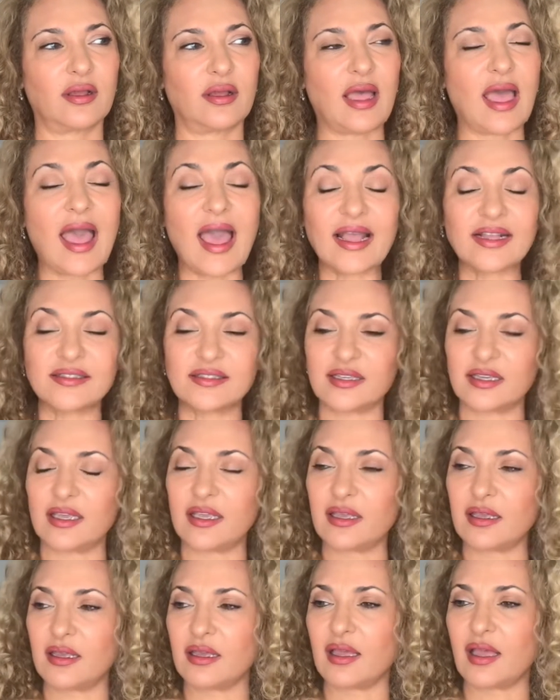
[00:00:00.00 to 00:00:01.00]

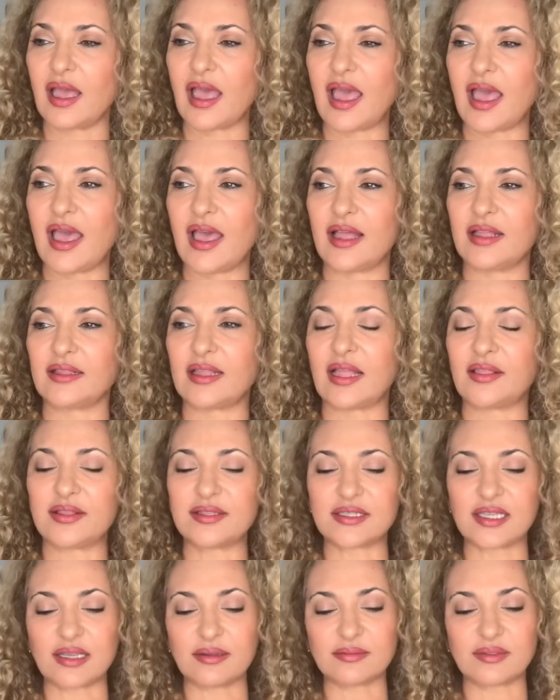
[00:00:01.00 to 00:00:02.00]
acting, and at the
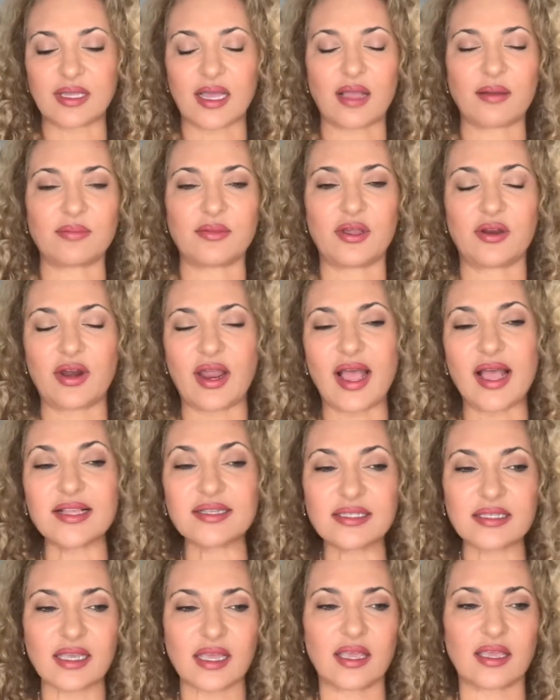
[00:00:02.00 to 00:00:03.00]
same time they're
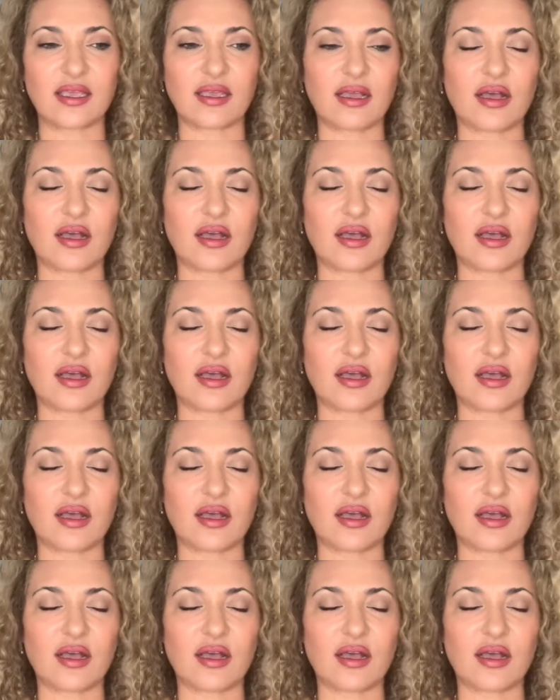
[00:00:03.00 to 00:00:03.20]
asking